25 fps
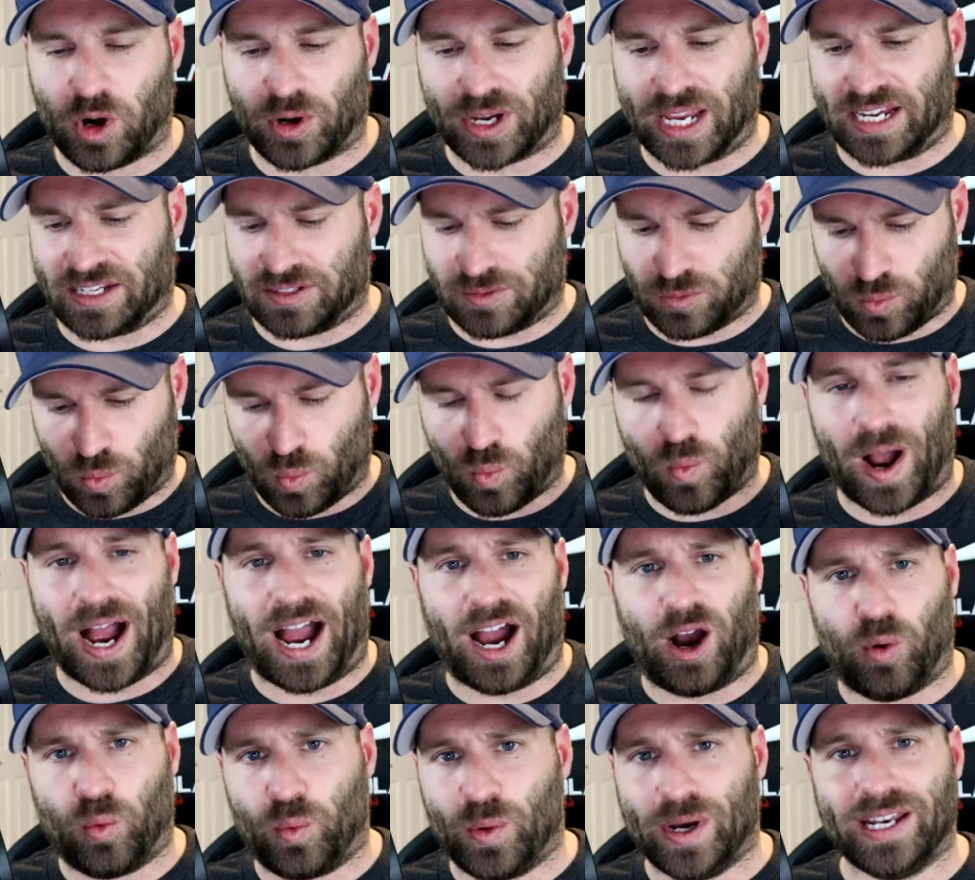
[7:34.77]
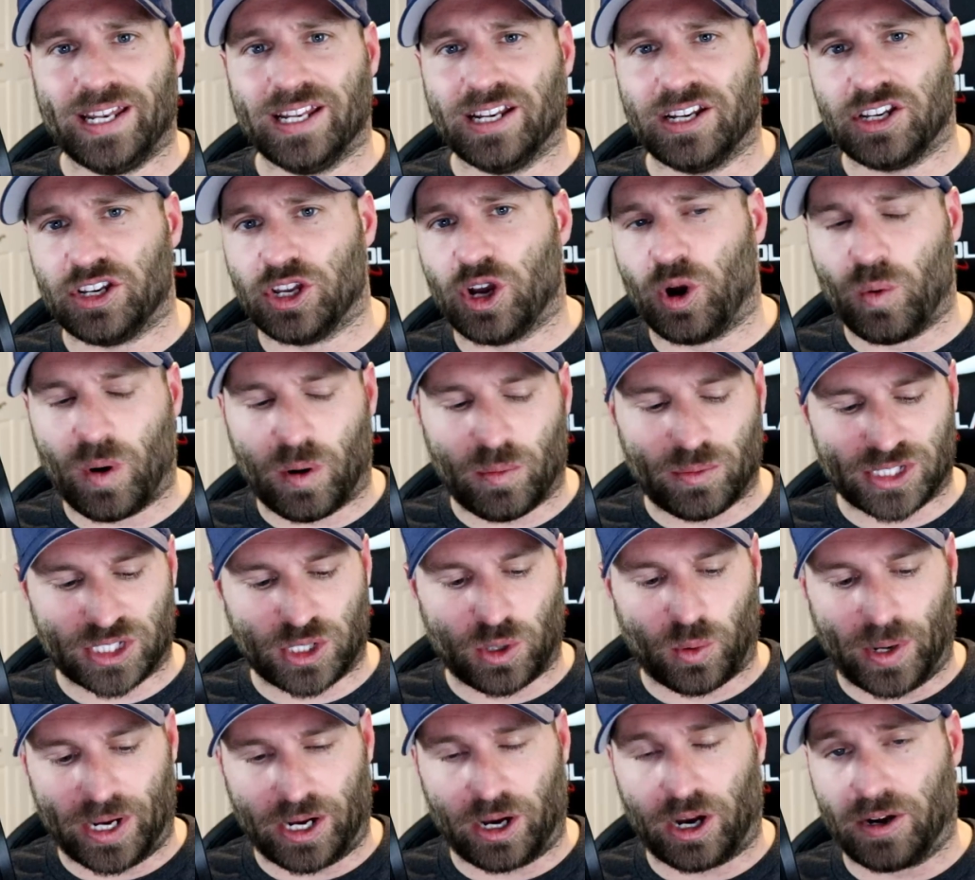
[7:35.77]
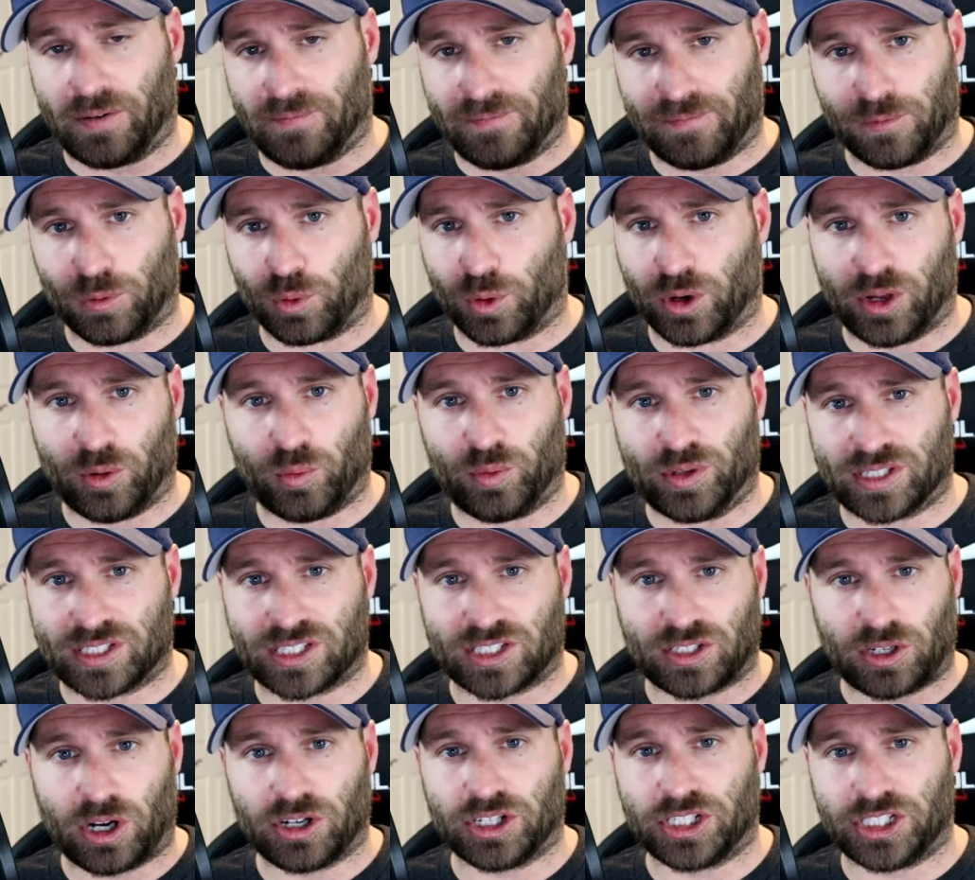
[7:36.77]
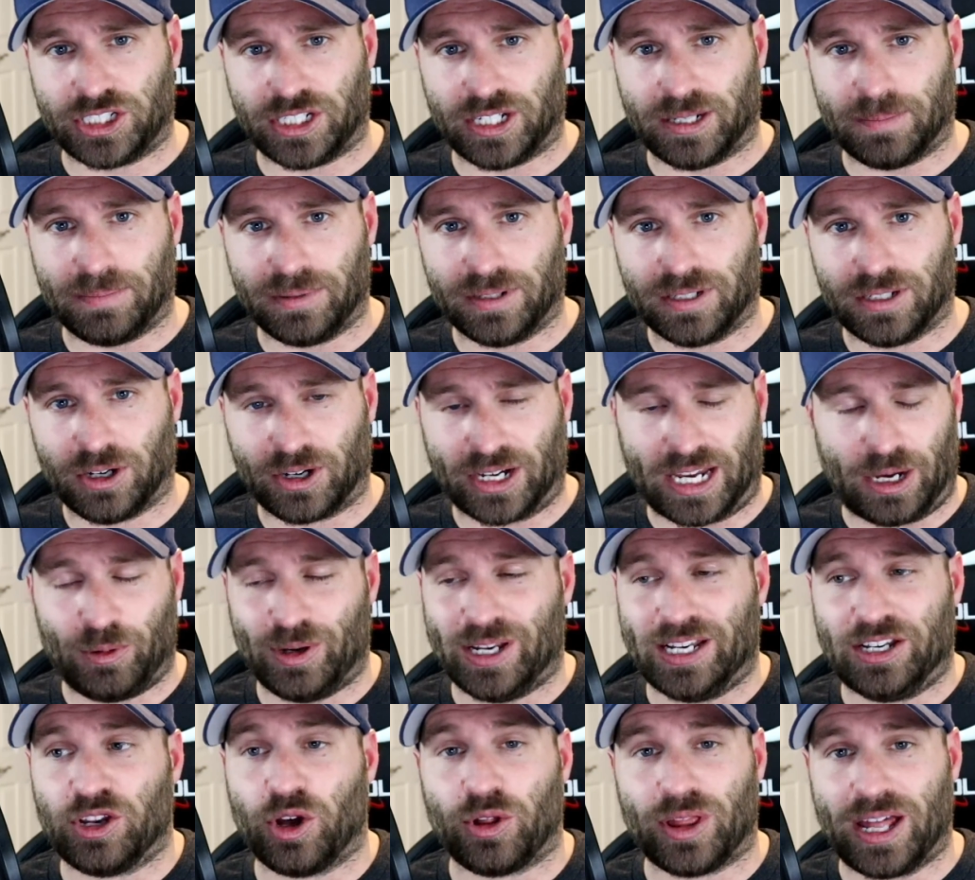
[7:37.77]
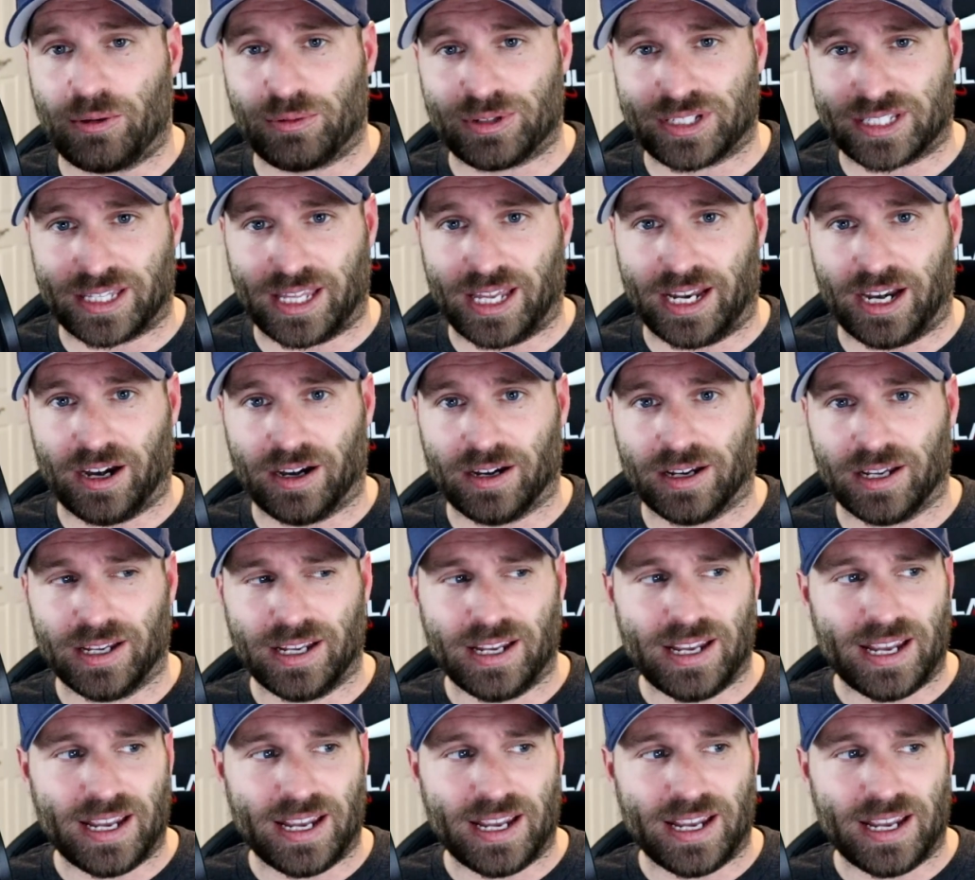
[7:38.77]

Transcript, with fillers: Okay, wow, we didn't know what was going on in Florida with Starship. Okay, we didn't know that was there.